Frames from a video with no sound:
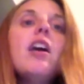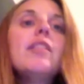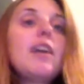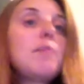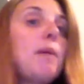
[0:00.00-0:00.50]

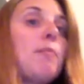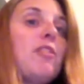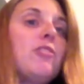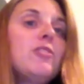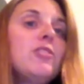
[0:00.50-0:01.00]
like my
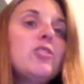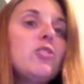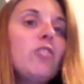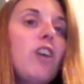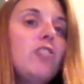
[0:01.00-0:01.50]
brother and
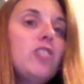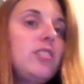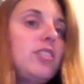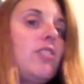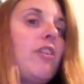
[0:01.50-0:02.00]
sister-in-law
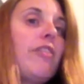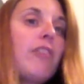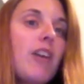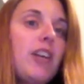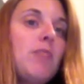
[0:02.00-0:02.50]
just did on
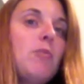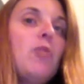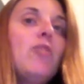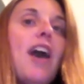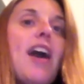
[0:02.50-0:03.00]
their
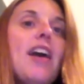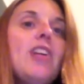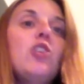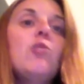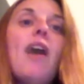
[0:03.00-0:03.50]
honeymoon,
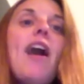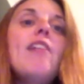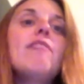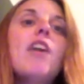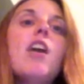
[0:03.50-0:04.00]
and you
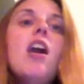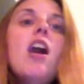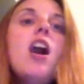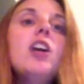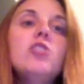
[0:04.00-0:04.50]
have
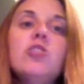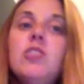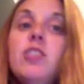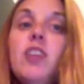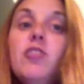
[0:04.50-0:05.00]
hundreds
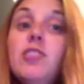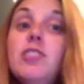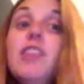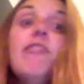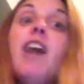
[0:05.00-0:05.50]
and hundreds,
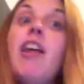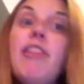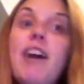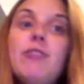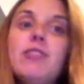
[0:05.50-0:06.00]
if not
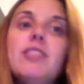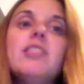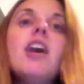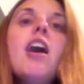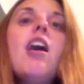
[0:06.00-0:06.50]
thousands,